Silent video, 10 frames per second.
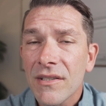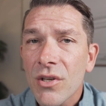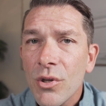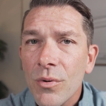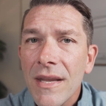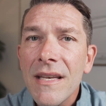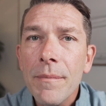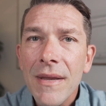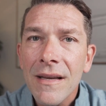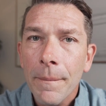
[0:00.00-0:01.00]
So you need to
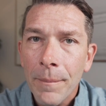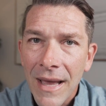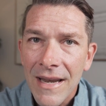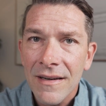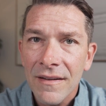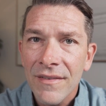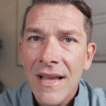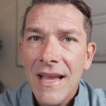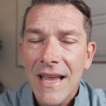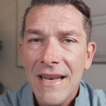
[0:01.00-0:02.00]
be competitive
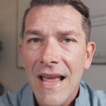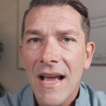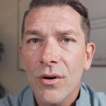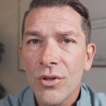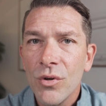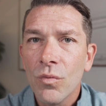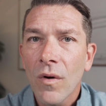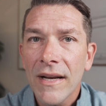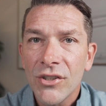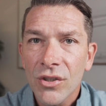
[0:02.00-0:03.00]
in how you
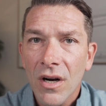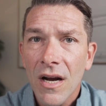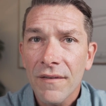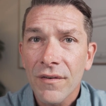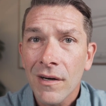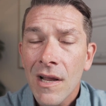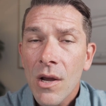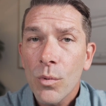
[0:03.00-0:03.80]
write your offer,